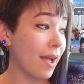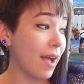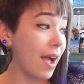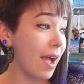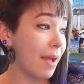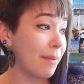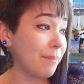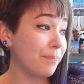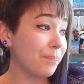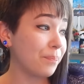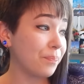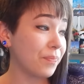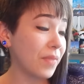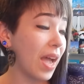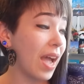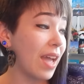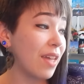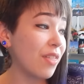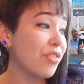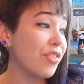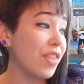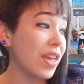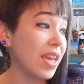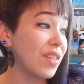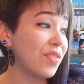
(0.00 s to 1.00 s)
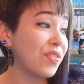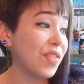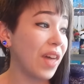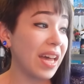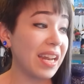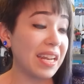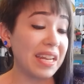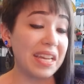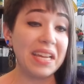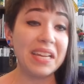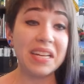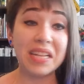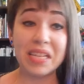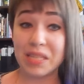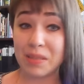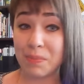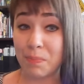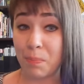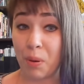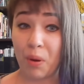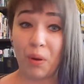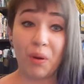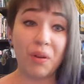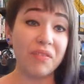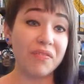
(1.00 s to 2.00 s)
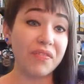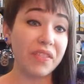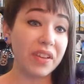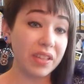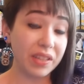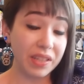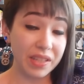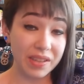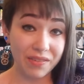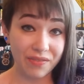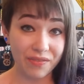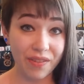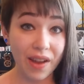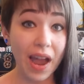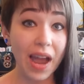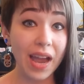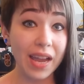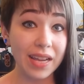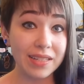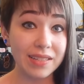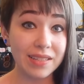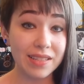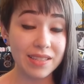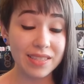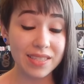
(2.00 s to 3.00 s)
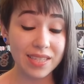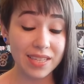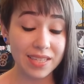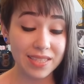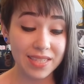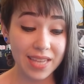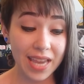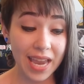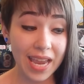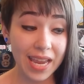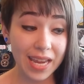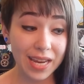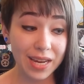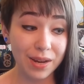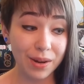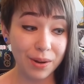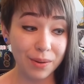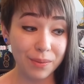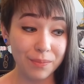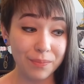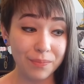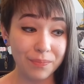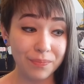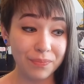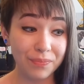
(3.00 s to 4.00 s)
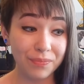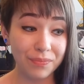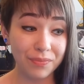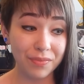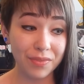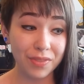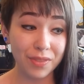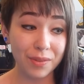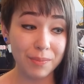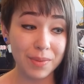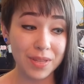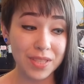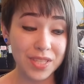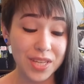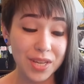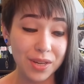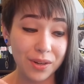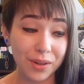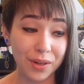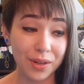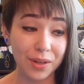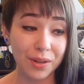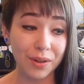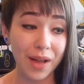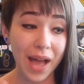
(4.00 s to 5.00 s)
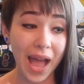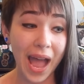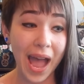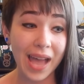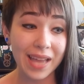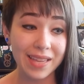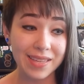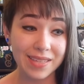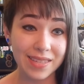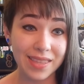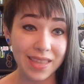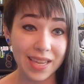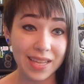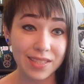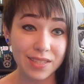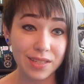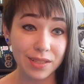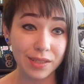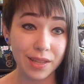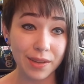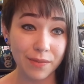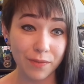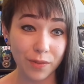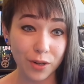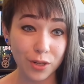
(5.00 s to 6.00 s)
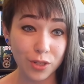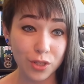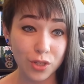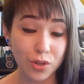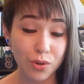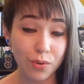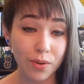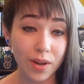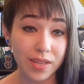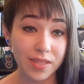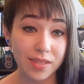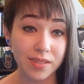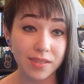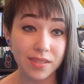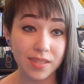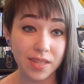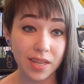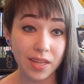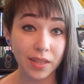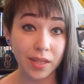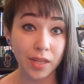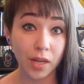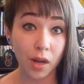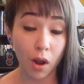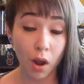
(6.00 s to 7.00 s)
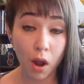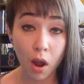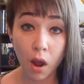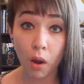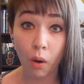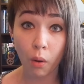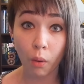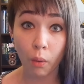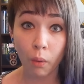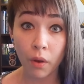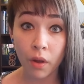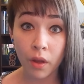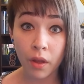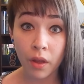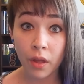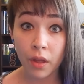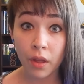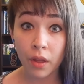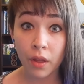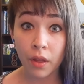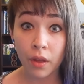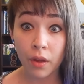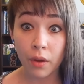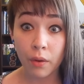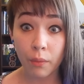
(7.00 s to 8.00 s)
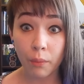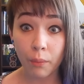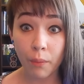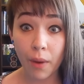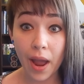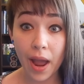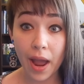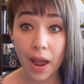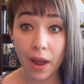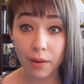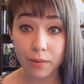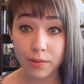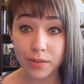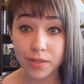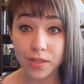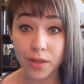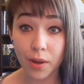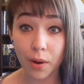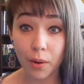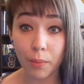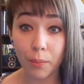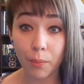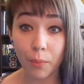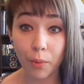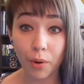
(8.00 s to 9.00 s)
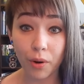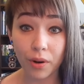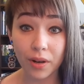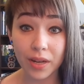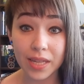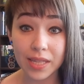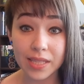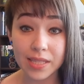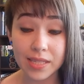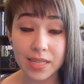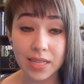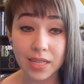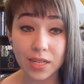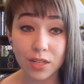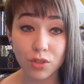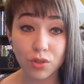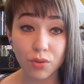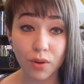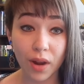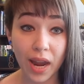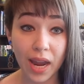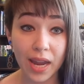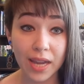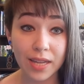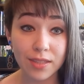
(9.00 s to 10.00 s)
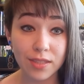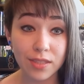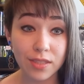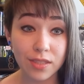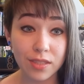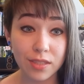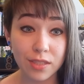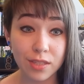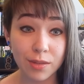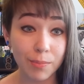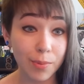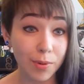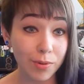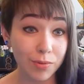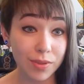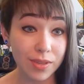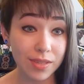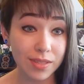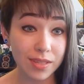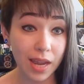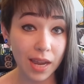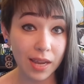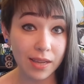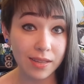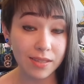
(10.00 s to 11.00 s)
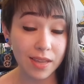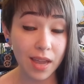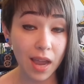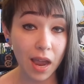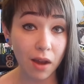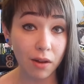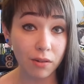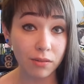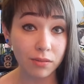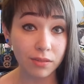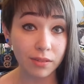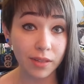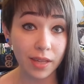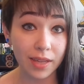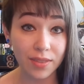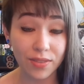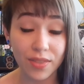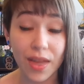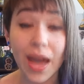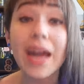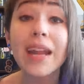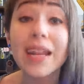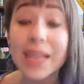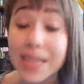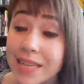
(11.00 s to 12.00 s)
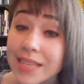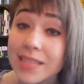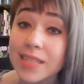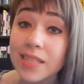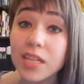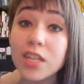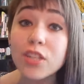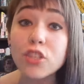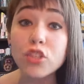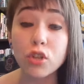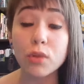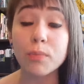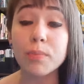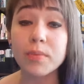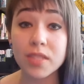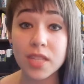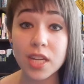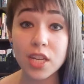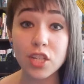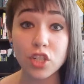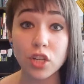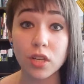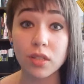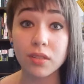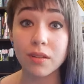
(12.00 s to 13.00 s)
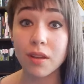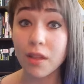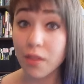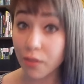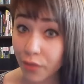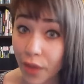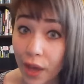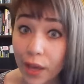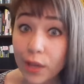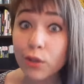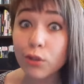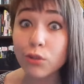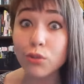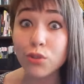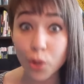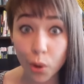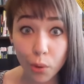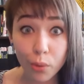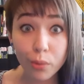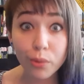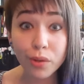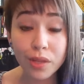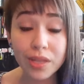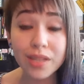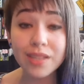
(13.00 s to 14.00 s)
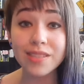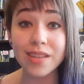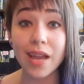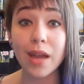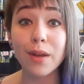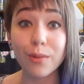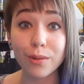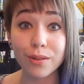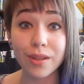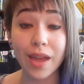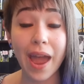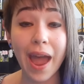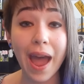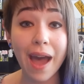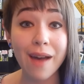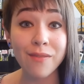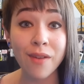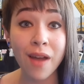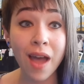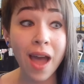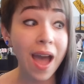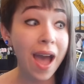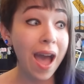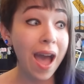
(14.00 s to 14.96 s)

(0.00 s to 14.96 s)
I think that it is perfectly fine to take the material as they deliver it to us and say, like, oh, wow, so Morgan's gonna try to boot these guys out. Like, that is an interpretation that you're totally entitled to have.